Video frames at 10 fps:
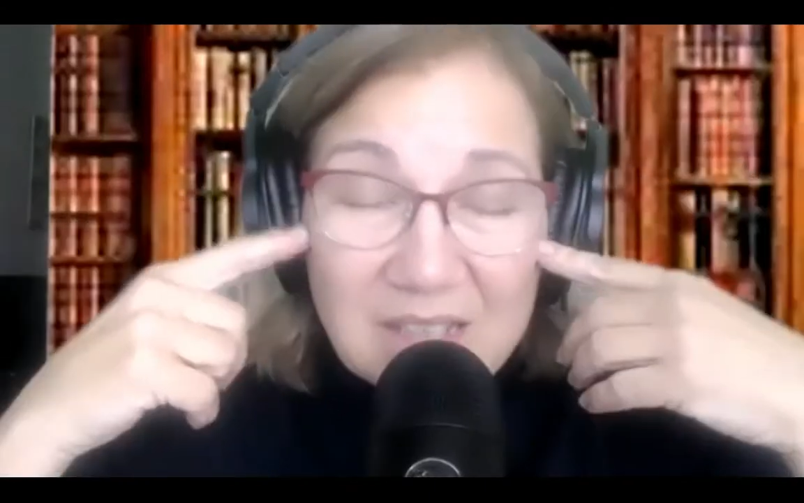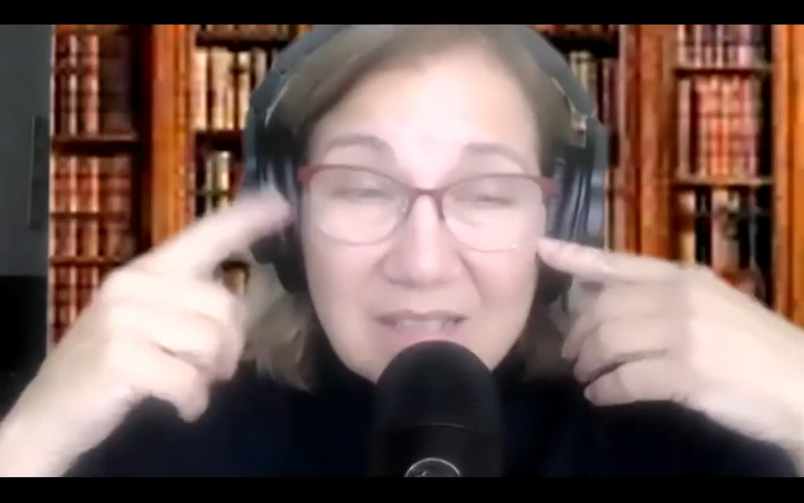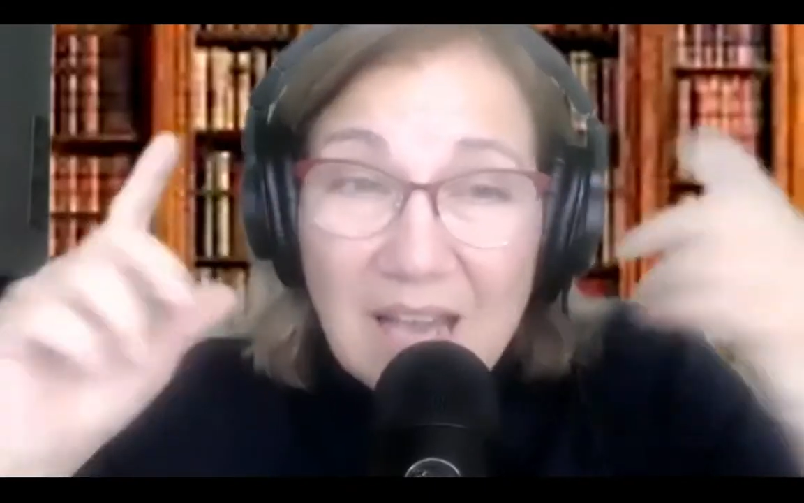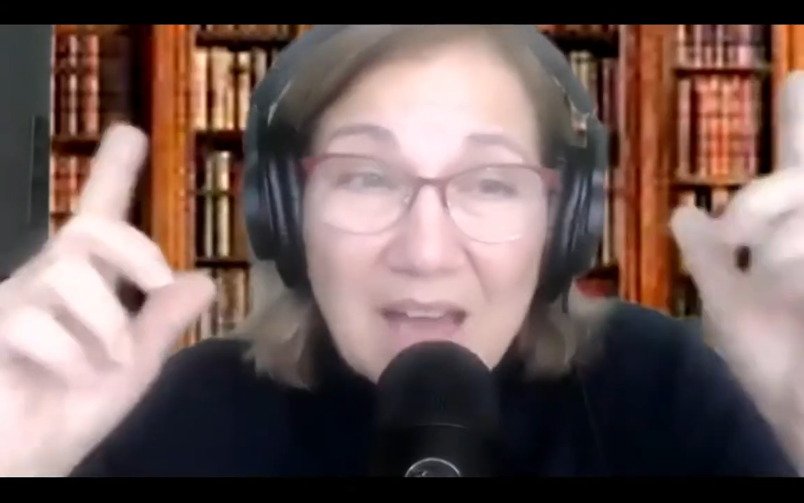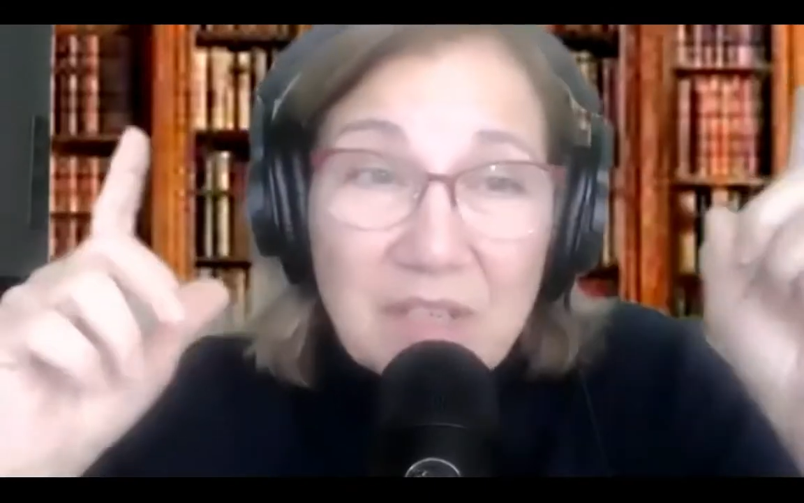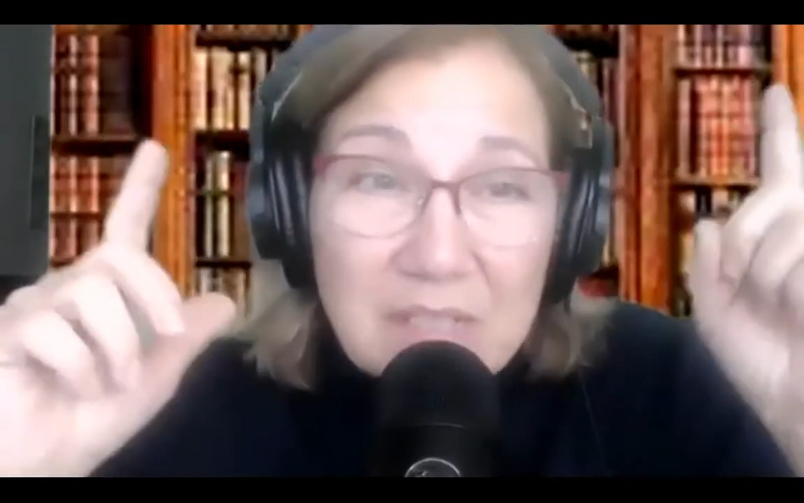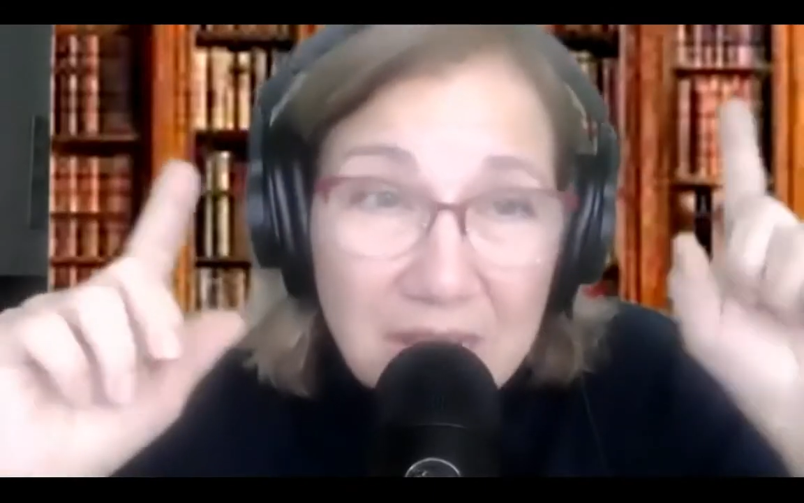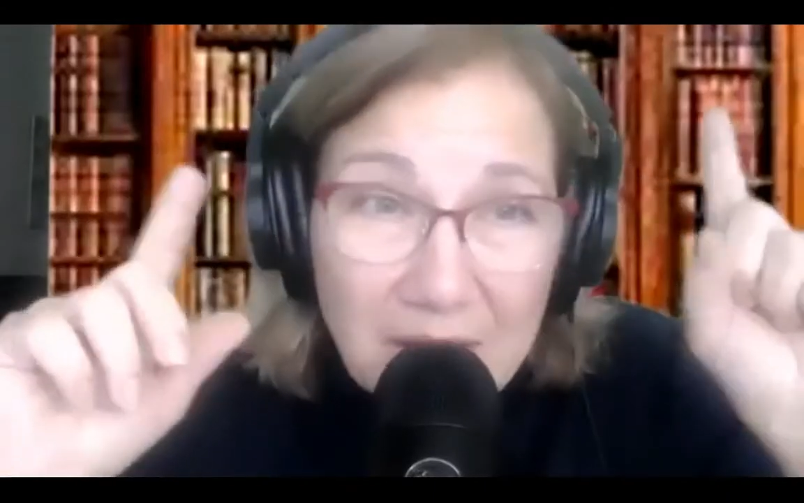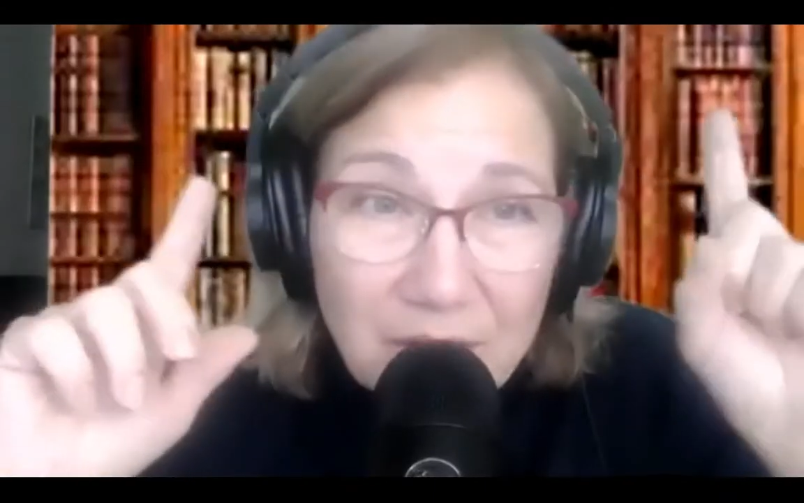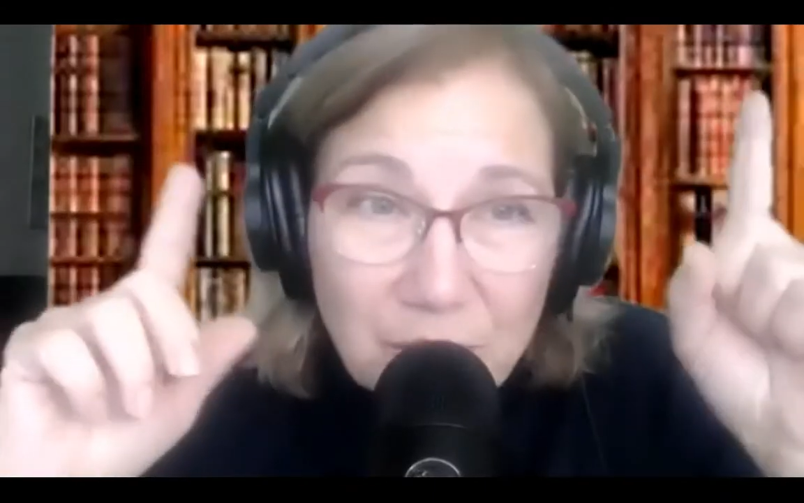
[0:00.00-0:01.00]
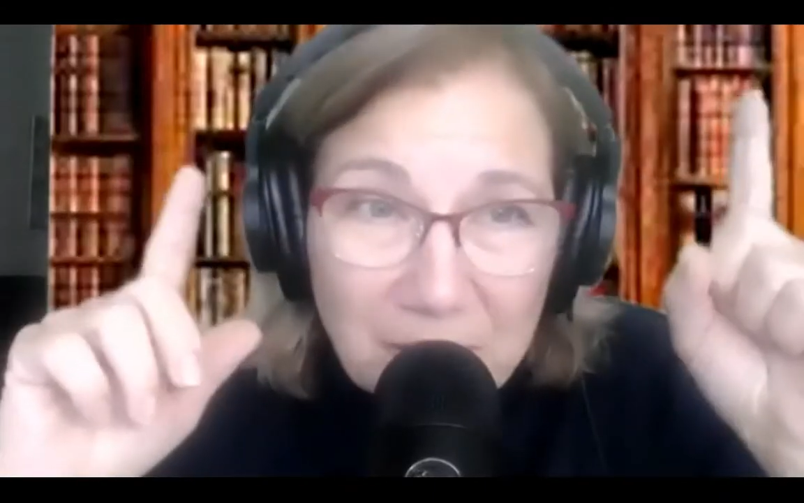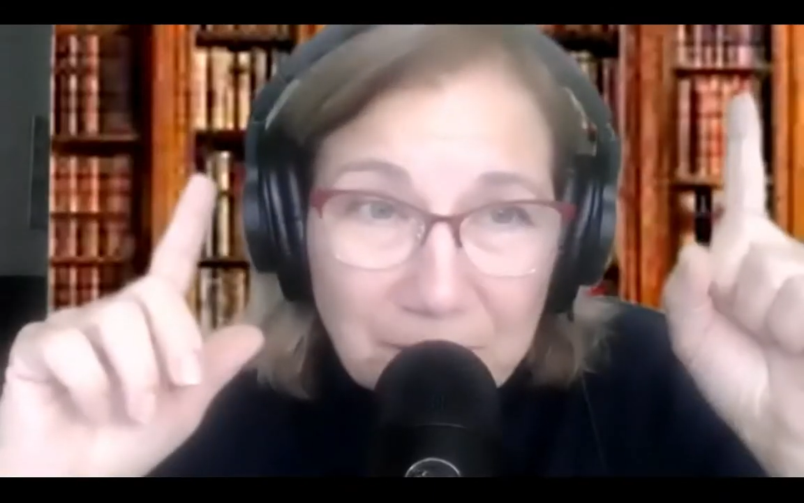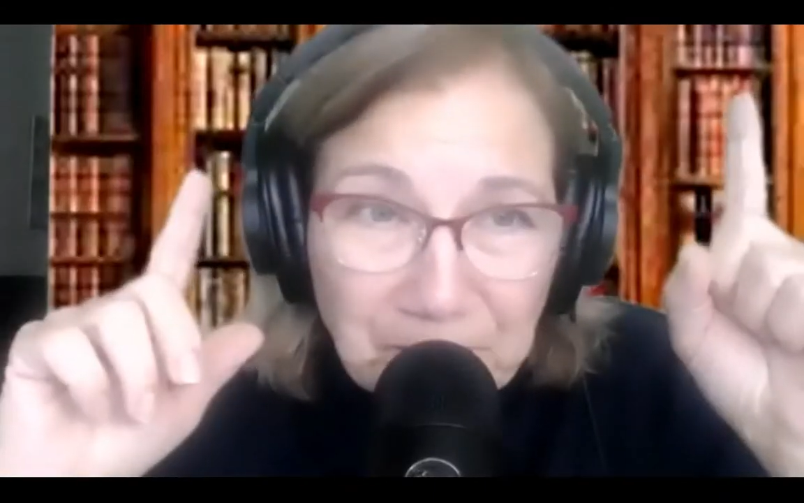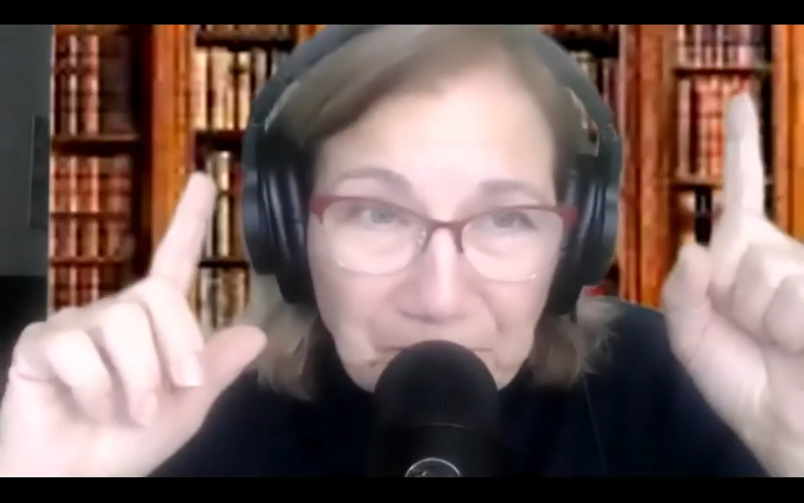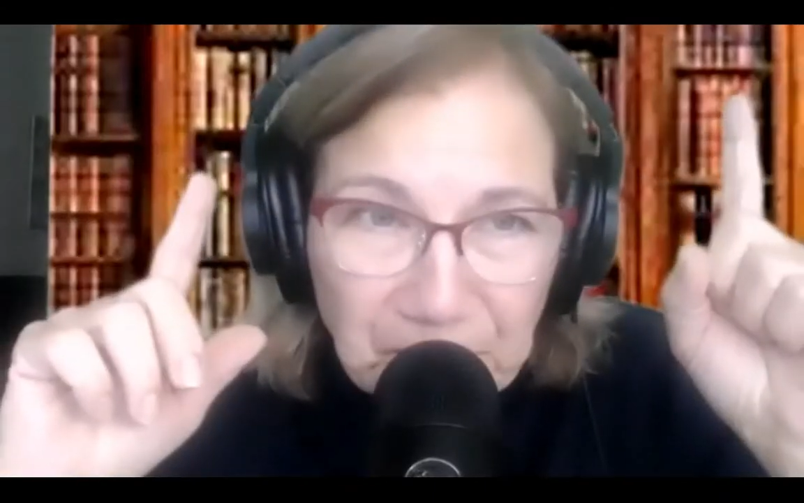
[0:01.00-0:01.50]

savvy salesman